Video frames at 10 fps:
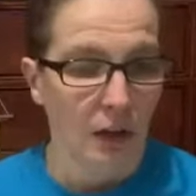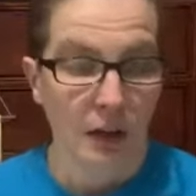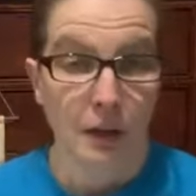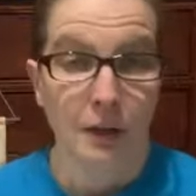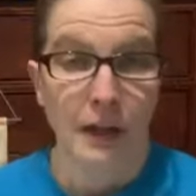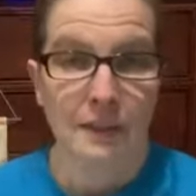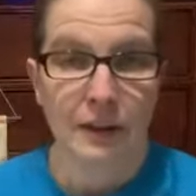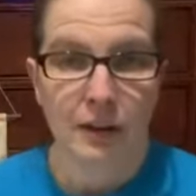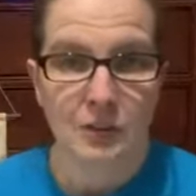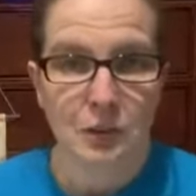And
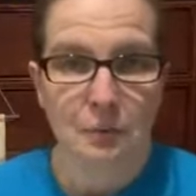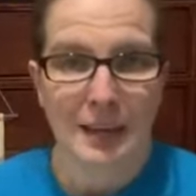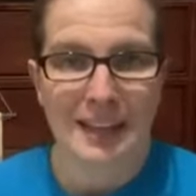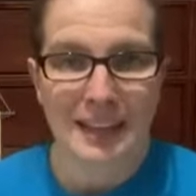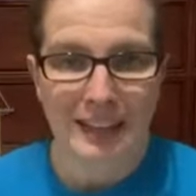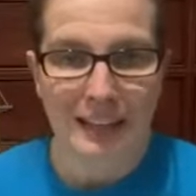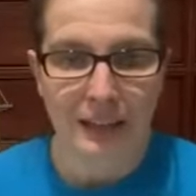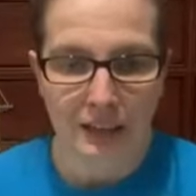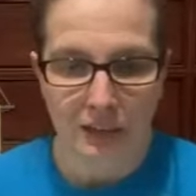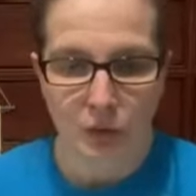they also make
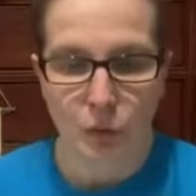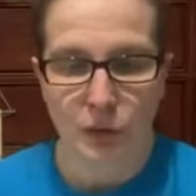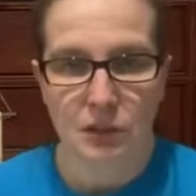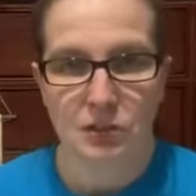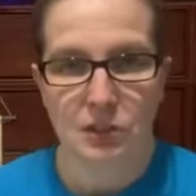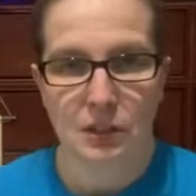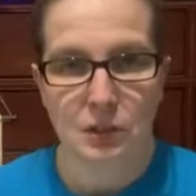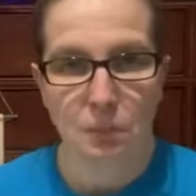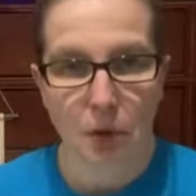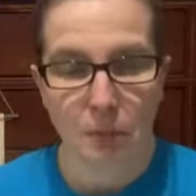ink, which
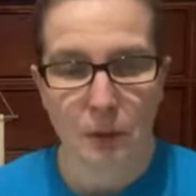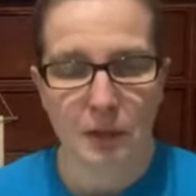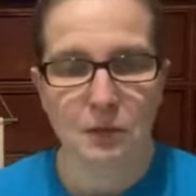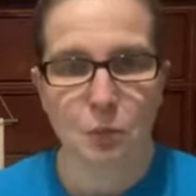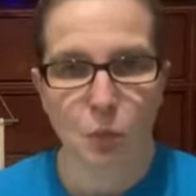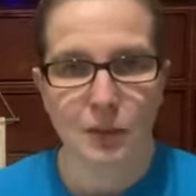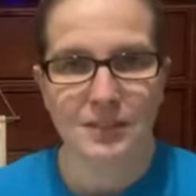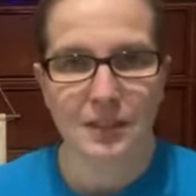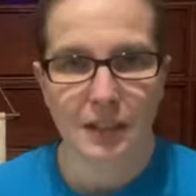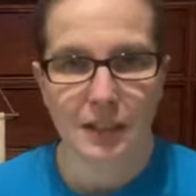is permanent
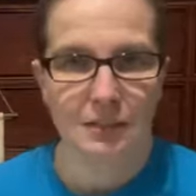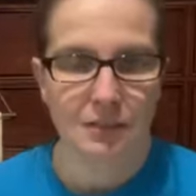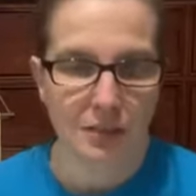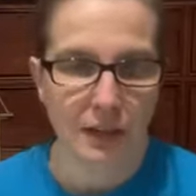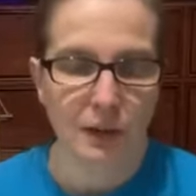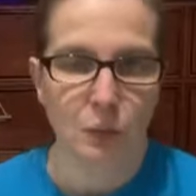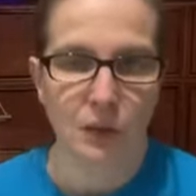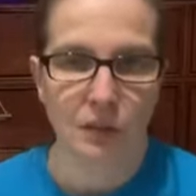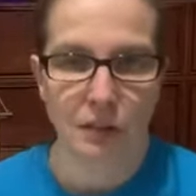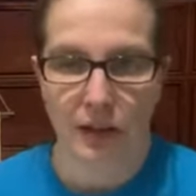once heat set
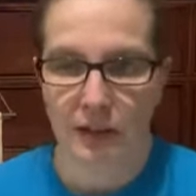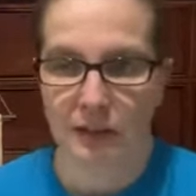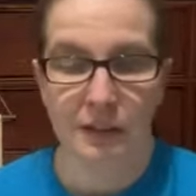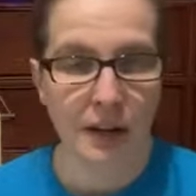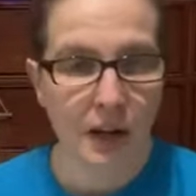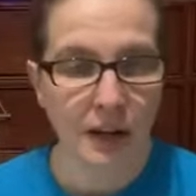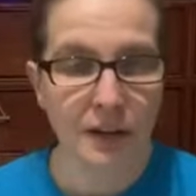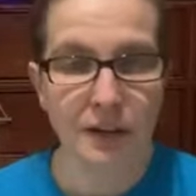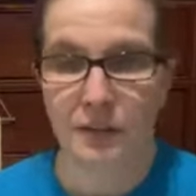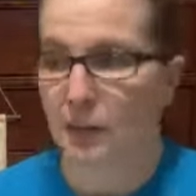with like an
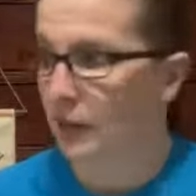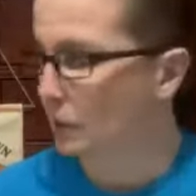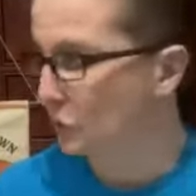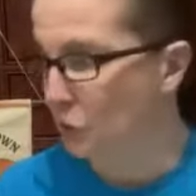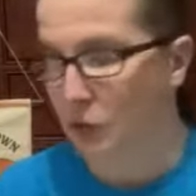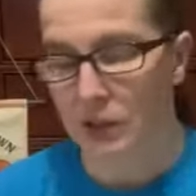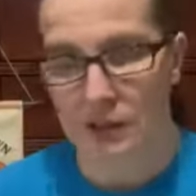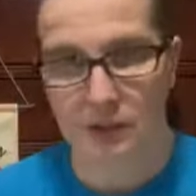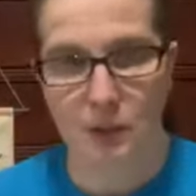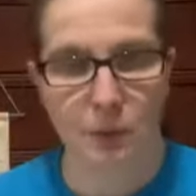iron. I use a Cricut
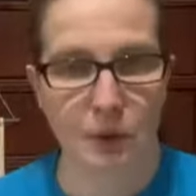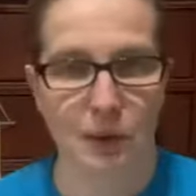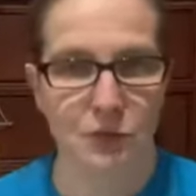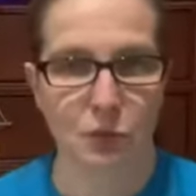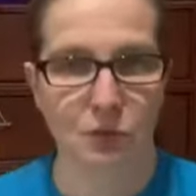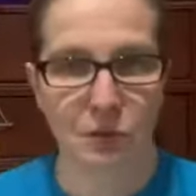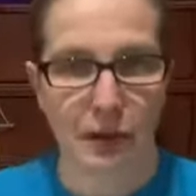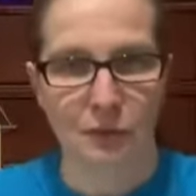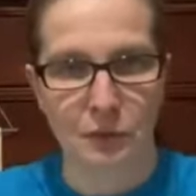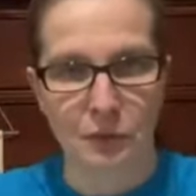Easy Press, or if you
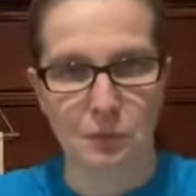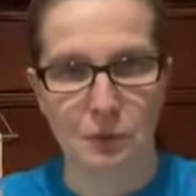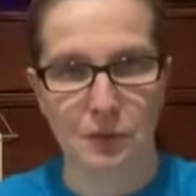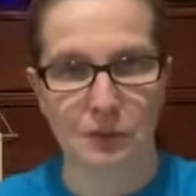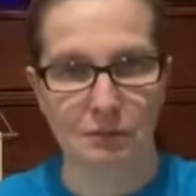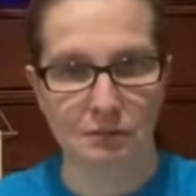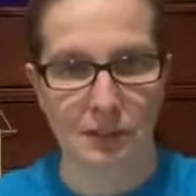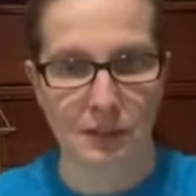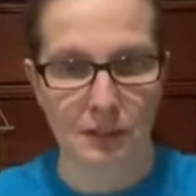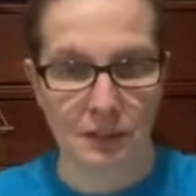have one of those big
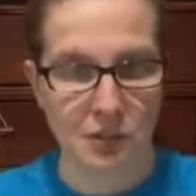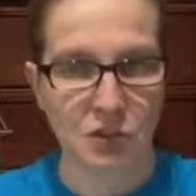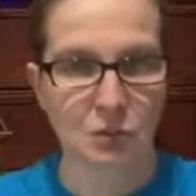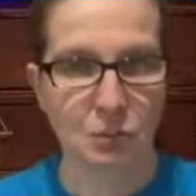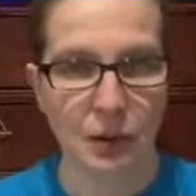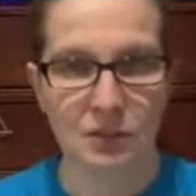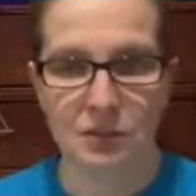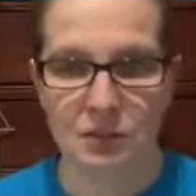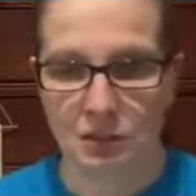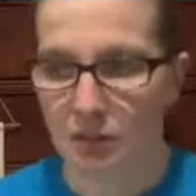t-shirt
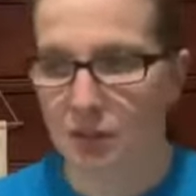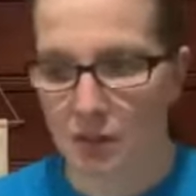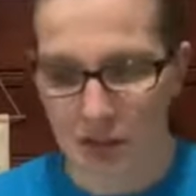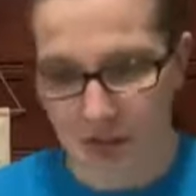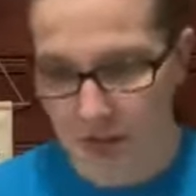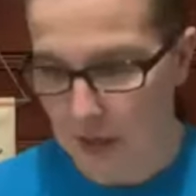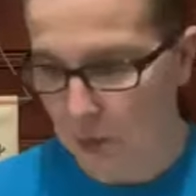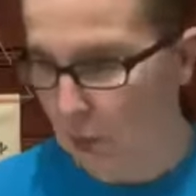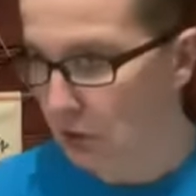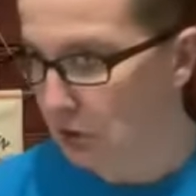presses,
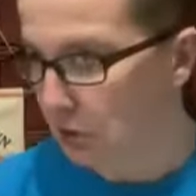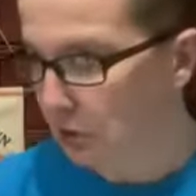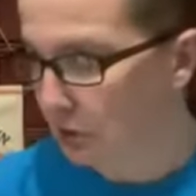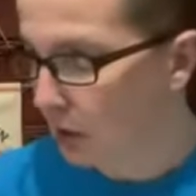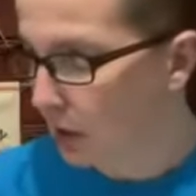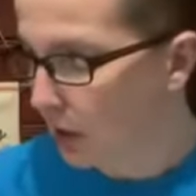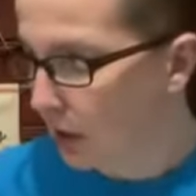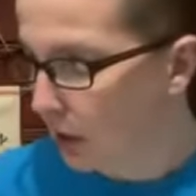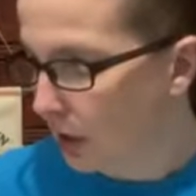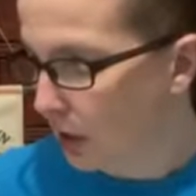that would work too.
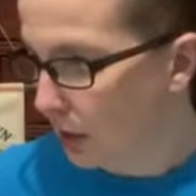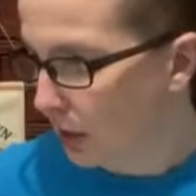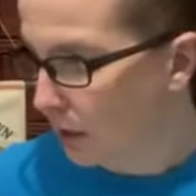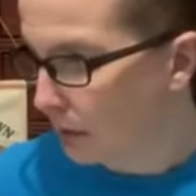These